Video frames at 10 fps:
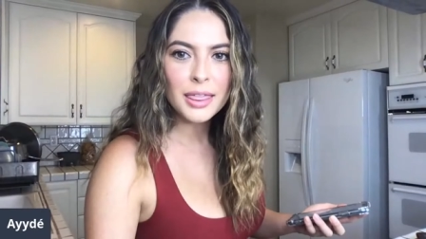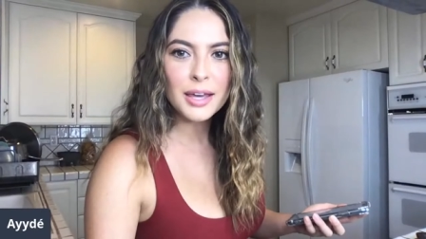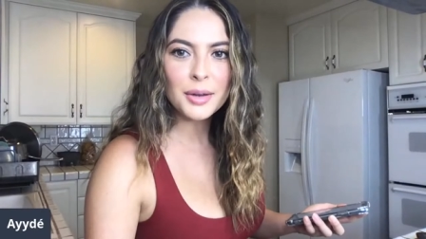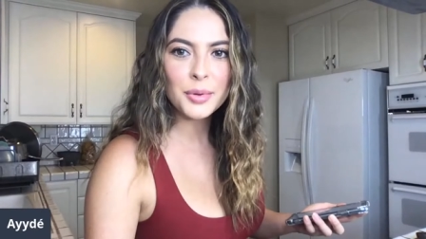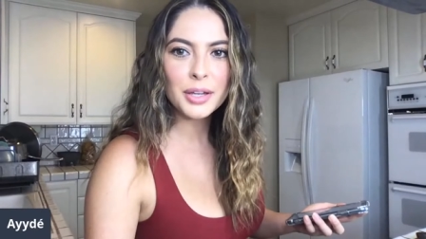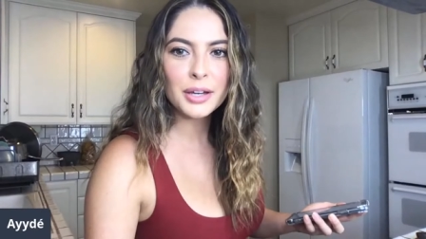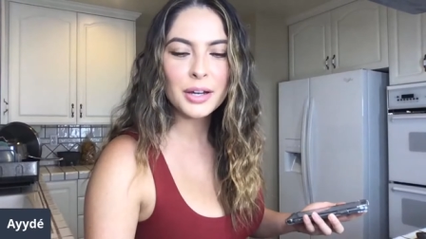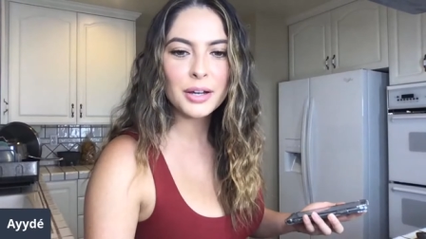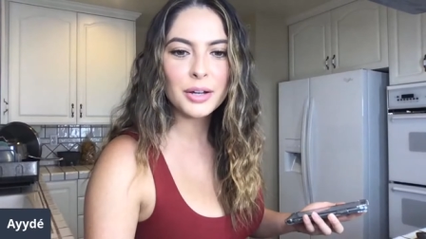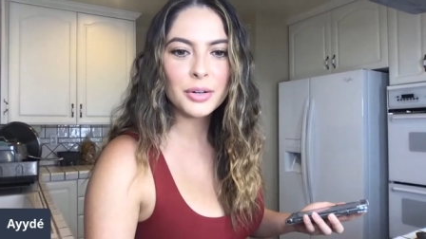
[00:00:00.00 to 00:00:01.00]
There we
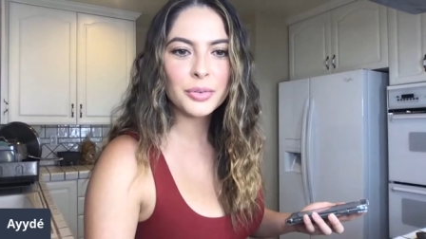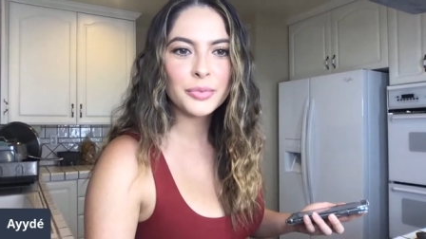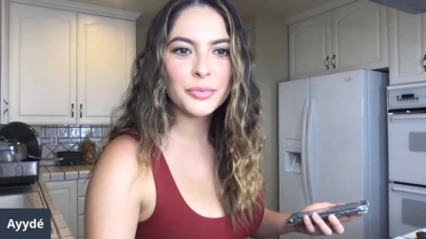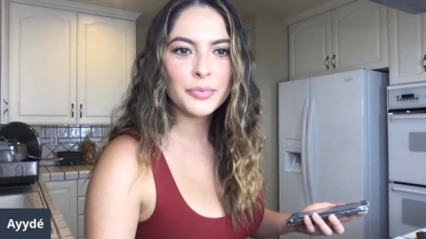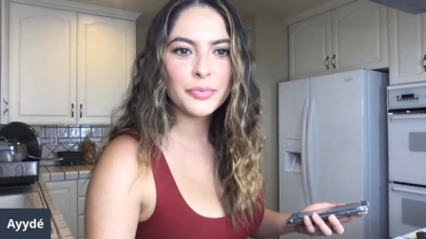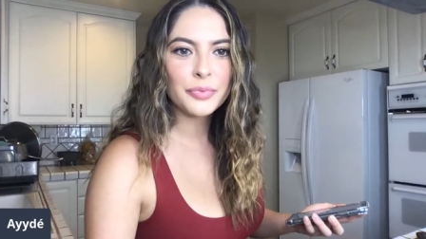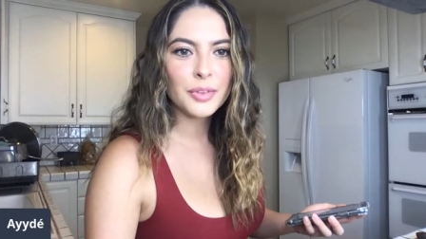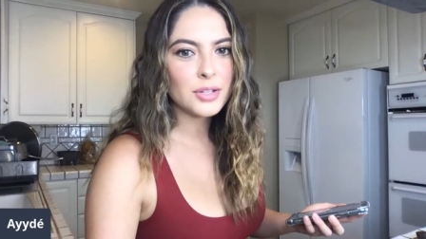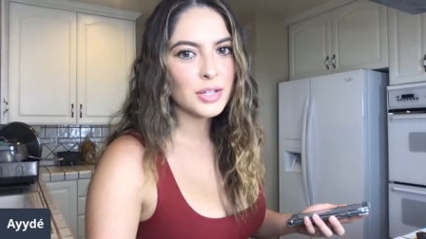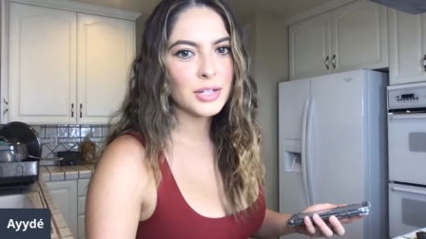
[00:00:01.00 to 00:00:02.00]
go.
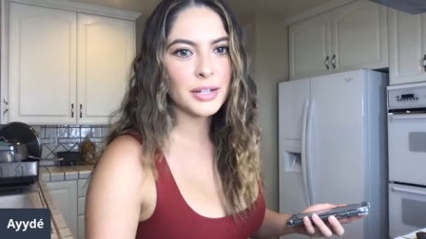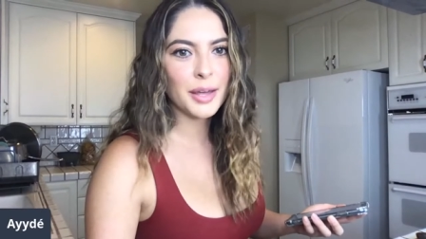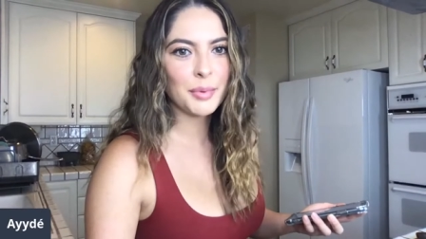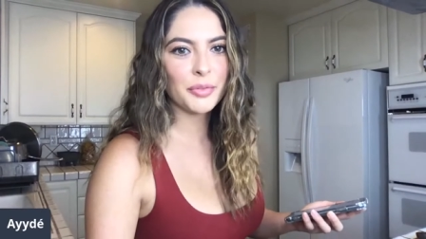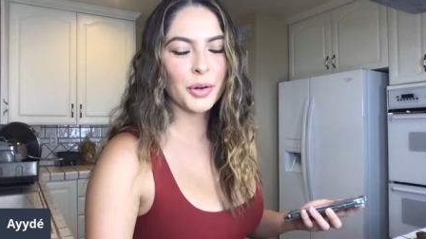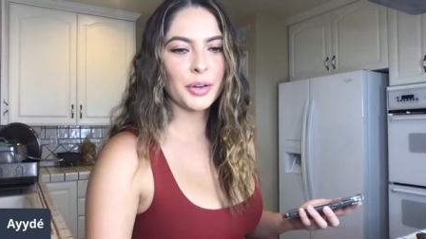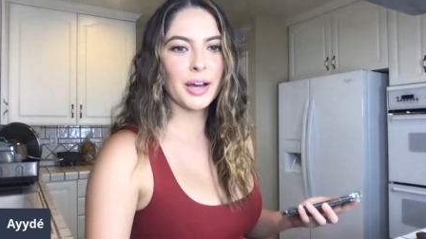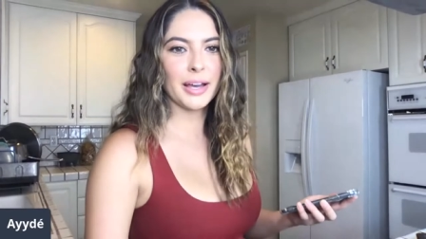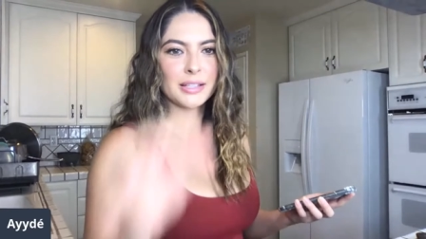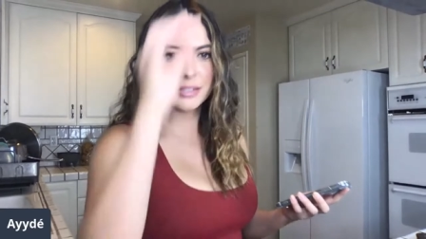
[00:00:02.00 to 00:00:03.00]
Should have done that before, you
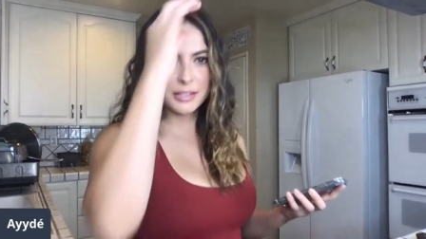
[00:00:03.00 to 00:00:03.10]
guys.